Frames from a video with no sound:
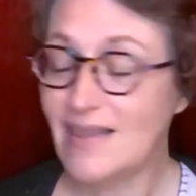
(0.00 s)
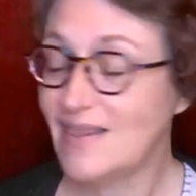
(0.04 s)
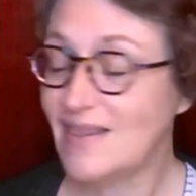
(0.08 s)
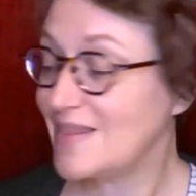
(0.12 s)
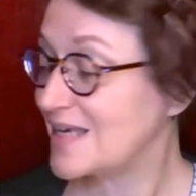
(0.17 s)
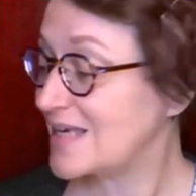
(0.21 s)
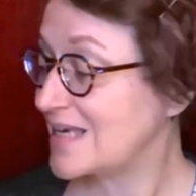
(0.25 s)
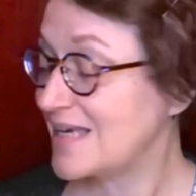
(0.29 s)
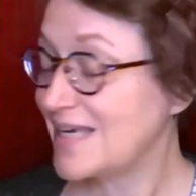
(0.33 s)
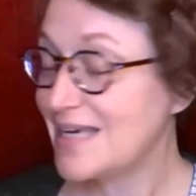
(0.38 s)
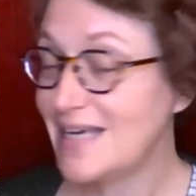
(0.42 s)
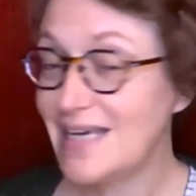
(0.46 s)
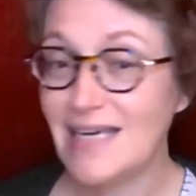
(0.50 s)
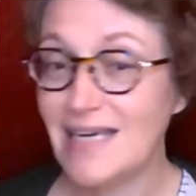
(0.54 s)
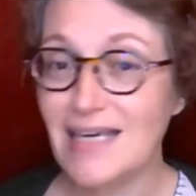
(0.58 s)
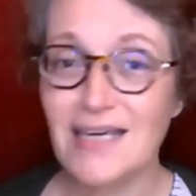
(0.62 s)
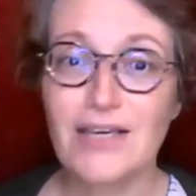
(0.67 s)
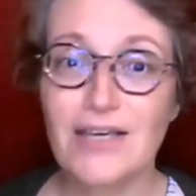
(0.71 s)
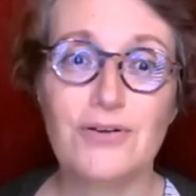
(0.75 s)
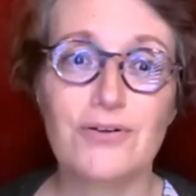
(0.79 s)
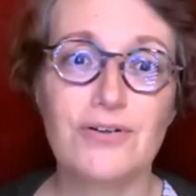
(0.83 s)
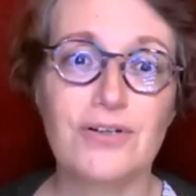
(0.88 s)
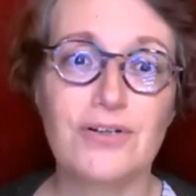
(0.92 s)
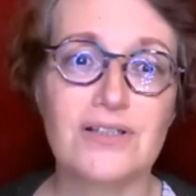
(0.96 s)
The key
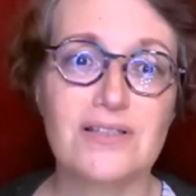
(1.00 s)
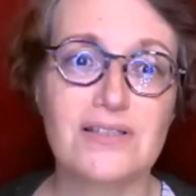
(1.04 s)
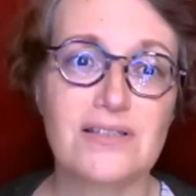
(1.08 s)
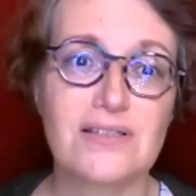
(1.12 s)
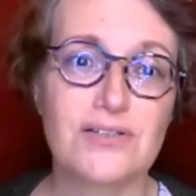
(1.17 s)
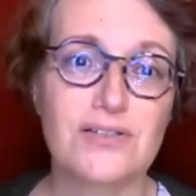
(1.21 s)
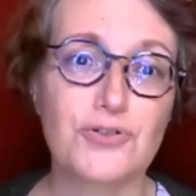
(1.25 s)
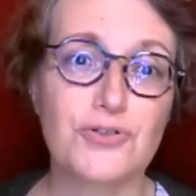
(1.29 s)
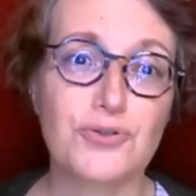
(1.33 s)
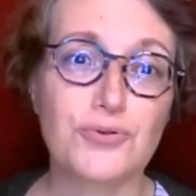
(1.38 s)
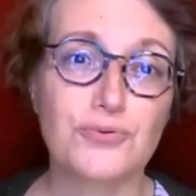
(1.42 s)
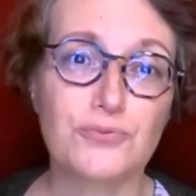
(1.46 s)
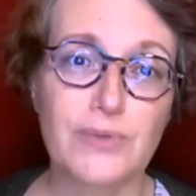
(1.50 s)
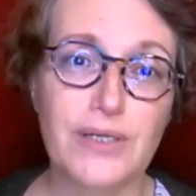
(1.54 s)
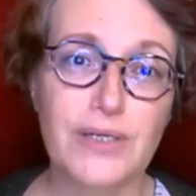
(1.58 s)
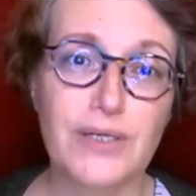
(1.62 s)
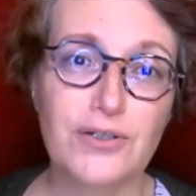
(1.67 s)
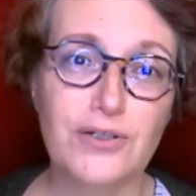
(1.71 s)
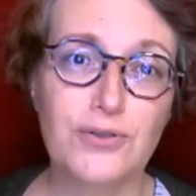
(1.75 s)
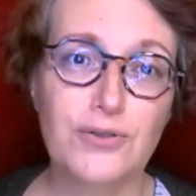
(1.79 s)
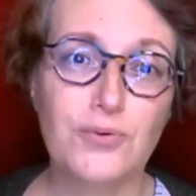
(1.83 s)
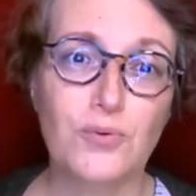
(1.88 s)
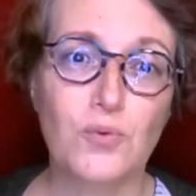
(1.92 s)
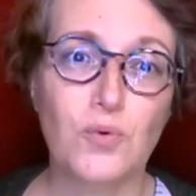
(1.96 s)
here is that your
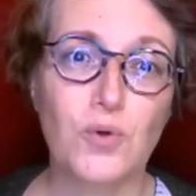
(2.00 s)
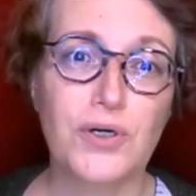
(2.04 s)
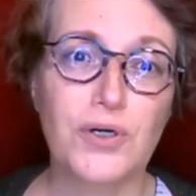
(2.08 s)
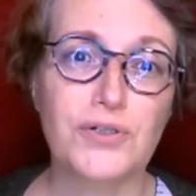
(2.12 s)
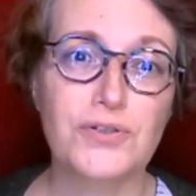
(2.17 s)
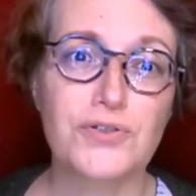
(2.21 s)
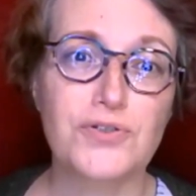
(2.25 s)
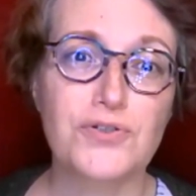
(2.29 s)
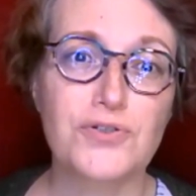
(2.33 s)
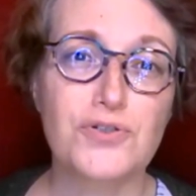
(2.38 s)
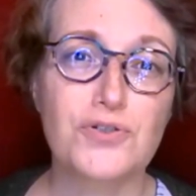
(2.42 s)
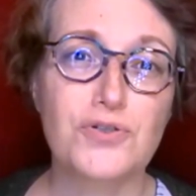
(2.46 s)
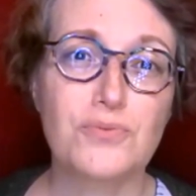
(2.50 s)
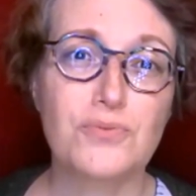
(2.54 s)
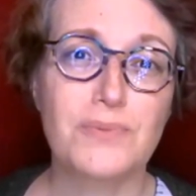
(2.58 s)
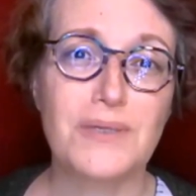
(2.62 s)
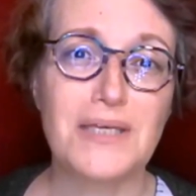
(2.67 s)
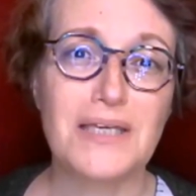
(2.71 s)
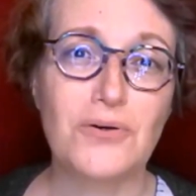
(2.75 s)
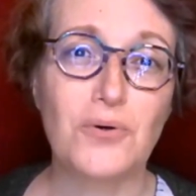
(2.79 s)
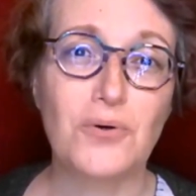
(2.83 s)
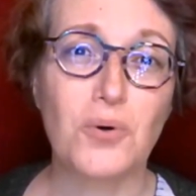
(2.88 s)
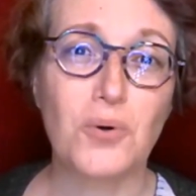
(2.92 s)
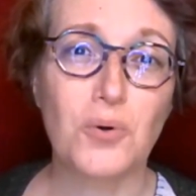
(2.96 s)
reader wants to
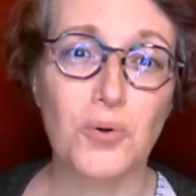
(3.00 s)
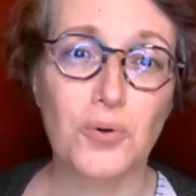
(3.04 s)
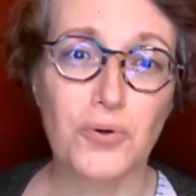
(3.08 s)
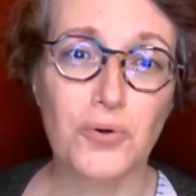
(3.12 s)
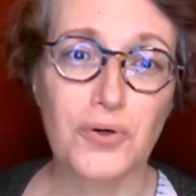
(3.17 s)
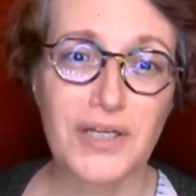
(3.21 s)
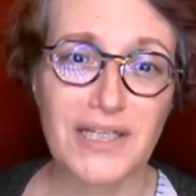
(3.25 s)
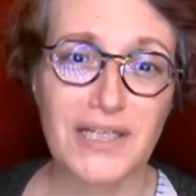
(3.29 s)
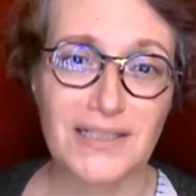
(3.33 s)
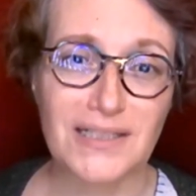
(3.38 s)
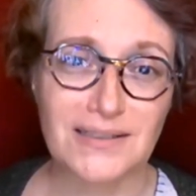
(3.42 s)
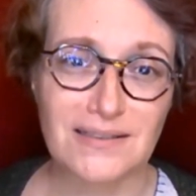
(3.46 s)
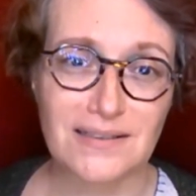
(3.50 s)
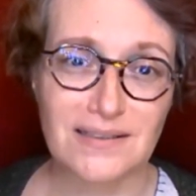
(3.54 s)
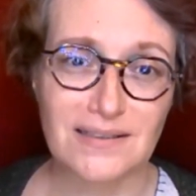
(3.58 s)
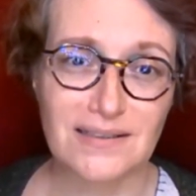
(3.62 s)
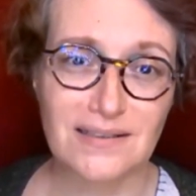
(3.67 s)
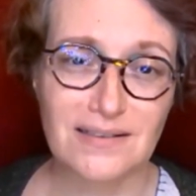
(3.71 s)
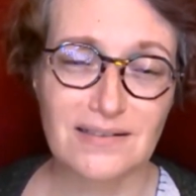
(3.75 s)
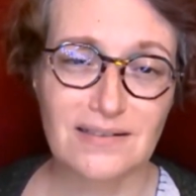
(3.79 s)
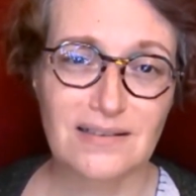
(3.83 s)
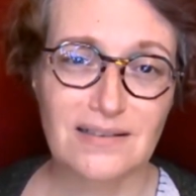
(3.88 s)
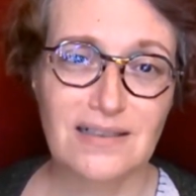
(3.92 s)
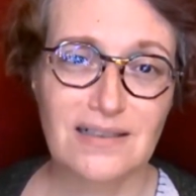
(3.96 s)
be
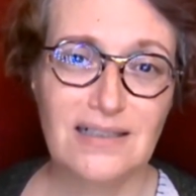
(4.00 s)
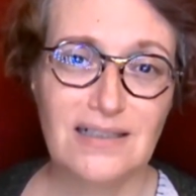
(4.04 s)
oriented.